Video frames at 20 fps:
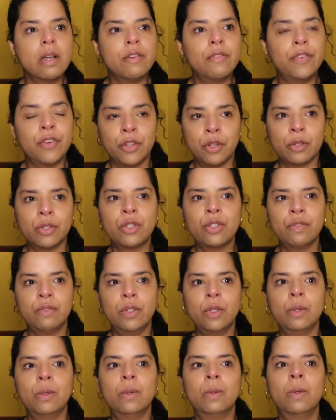For those of
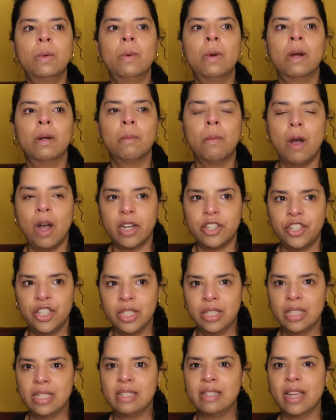you who are
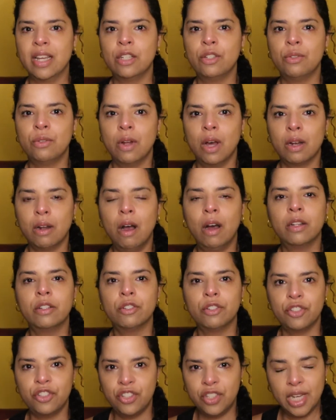watching this and do not
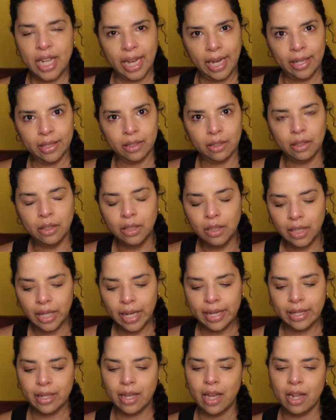understand
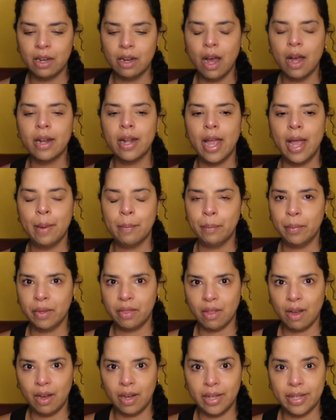and cannot
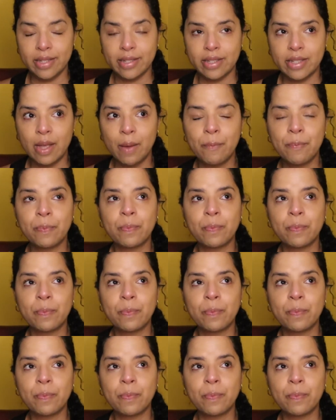empathize,